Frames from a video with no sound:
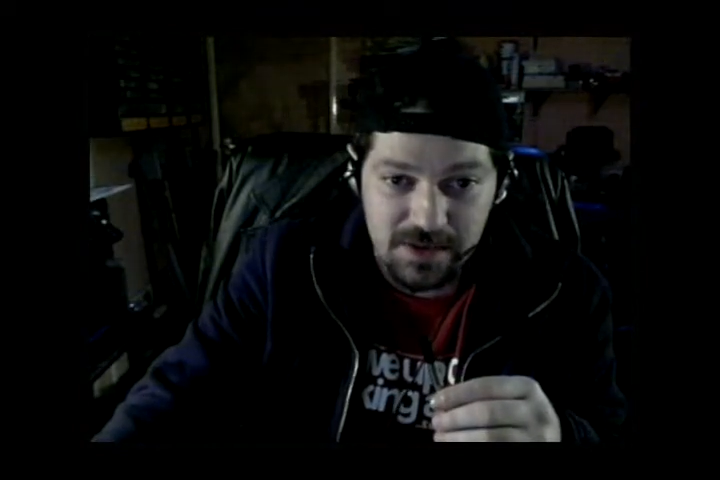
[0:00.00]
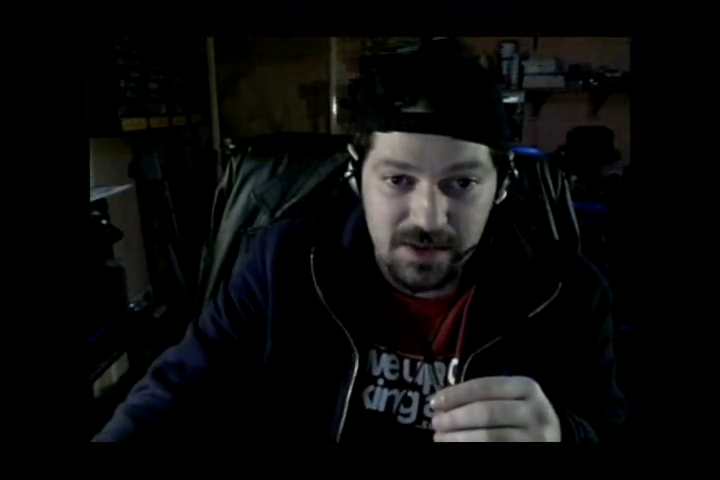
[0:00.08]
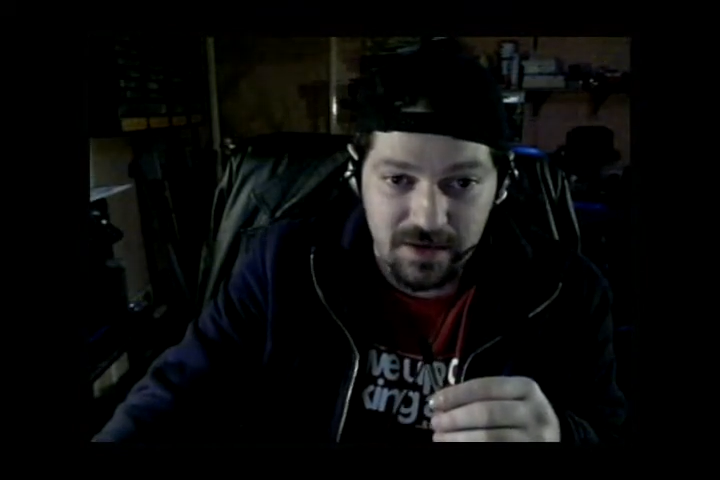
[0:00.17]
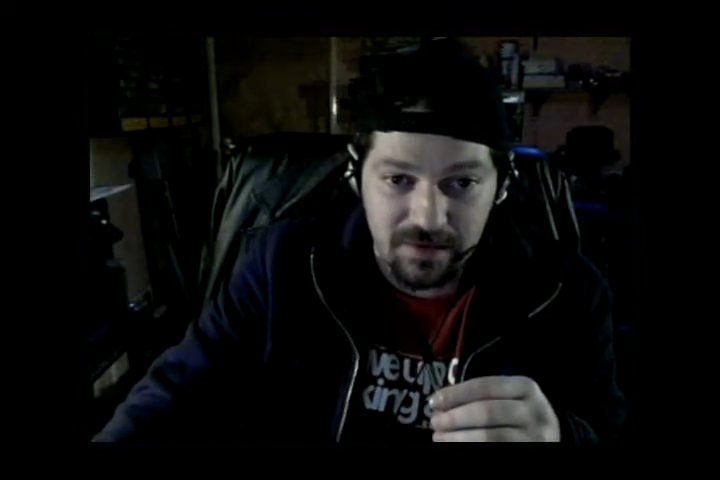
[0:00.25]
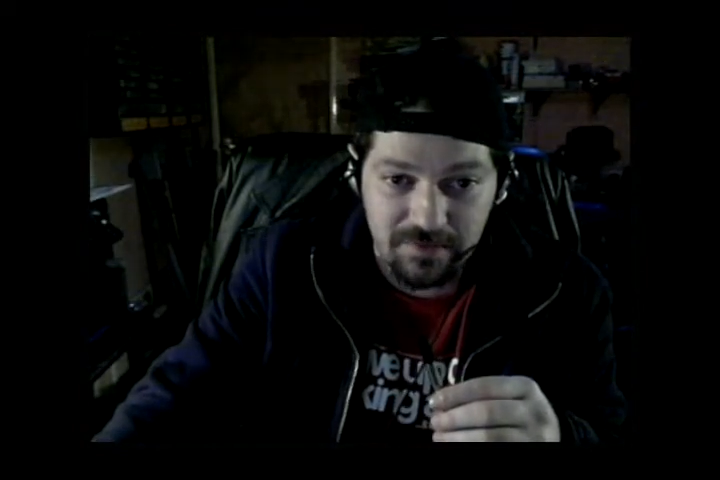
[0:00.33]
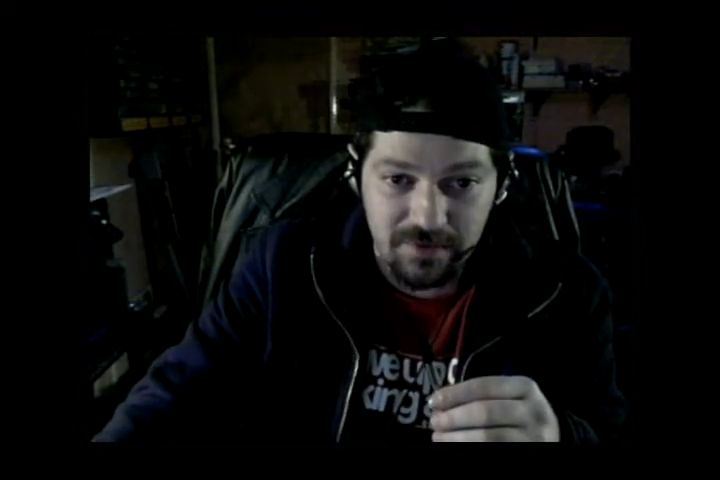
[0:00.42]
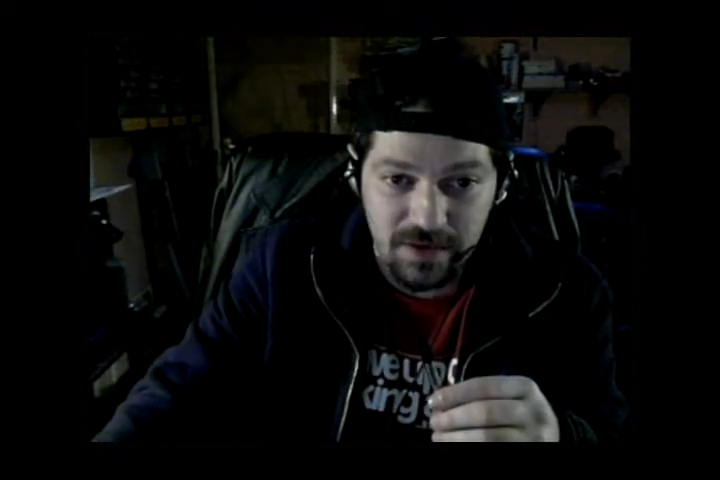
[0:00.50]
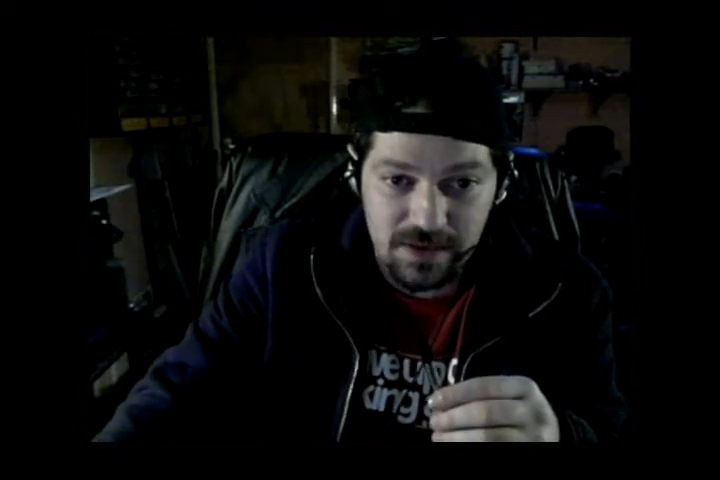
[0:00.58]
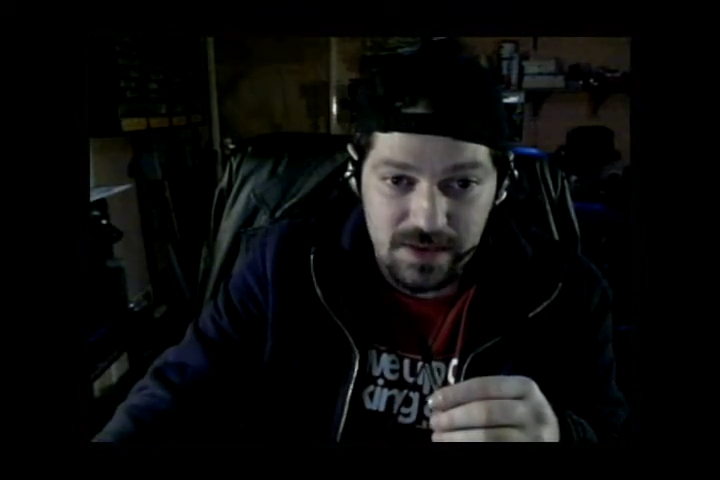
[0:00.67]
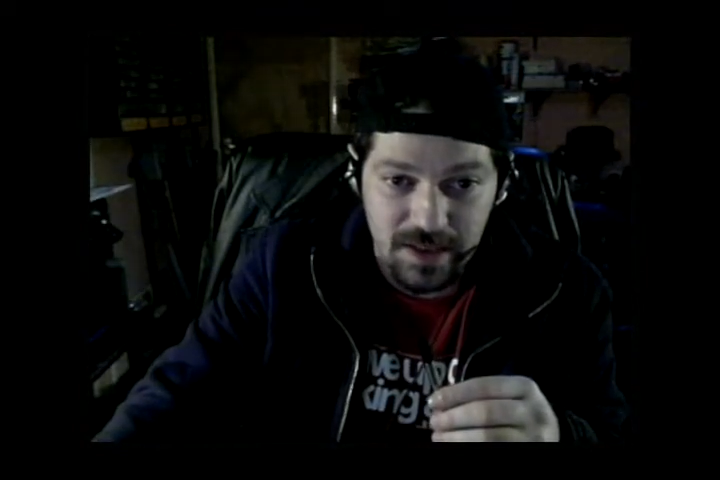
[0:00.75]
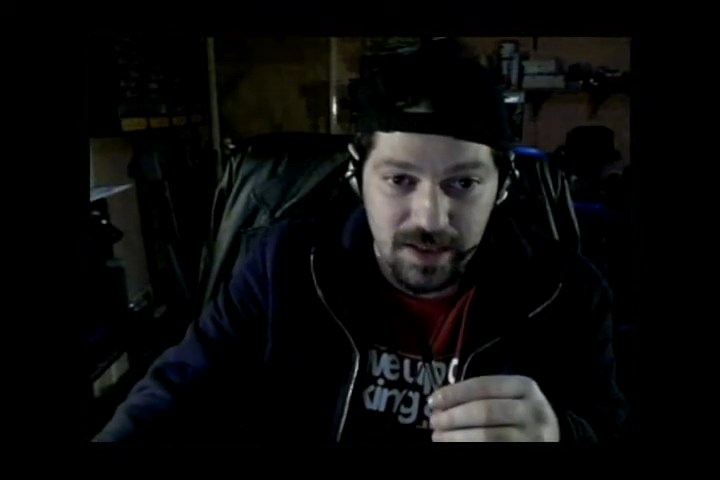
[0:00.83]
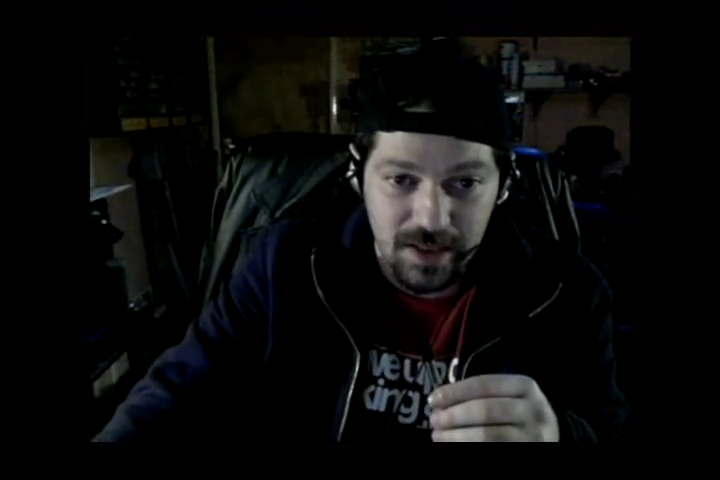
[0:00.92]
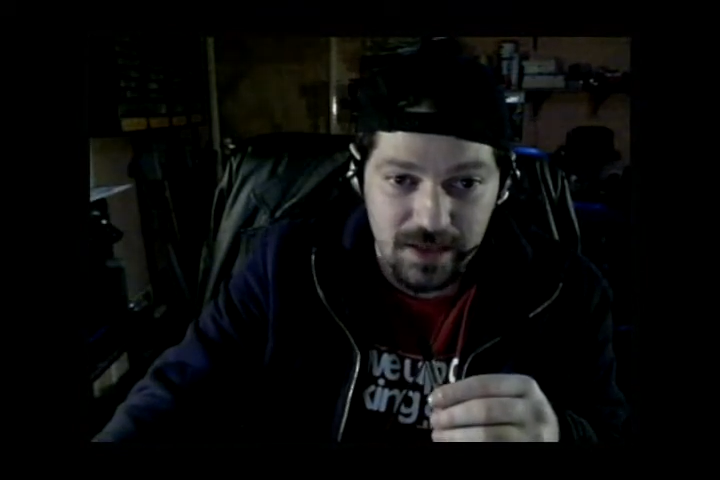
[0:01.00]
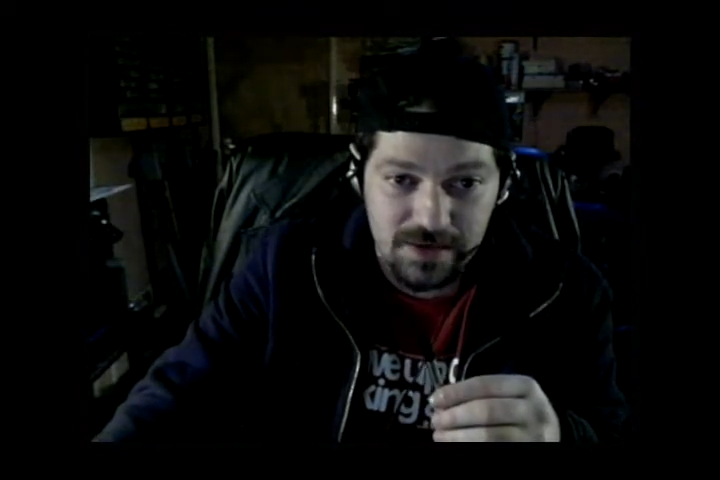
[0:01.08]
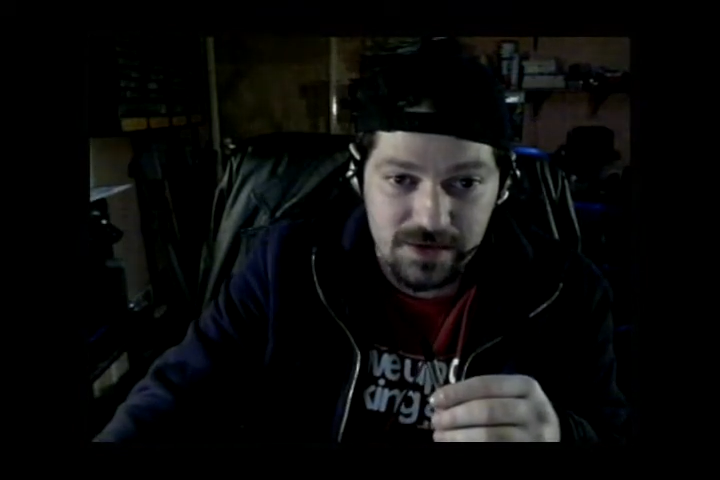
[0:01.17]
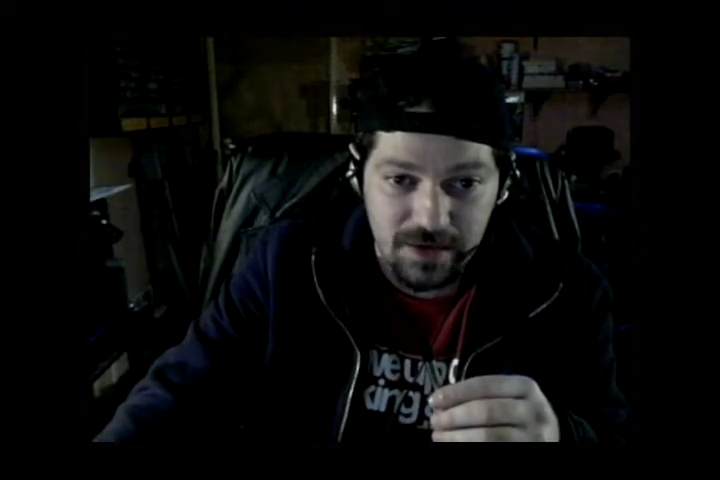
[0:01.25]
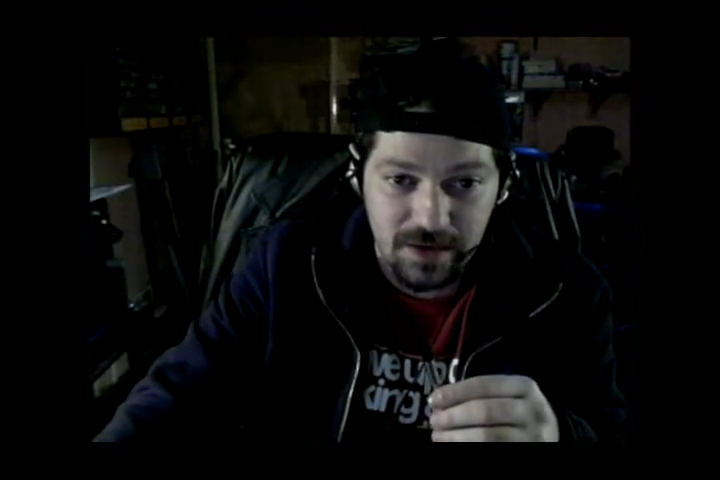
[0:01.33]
So the idea is to try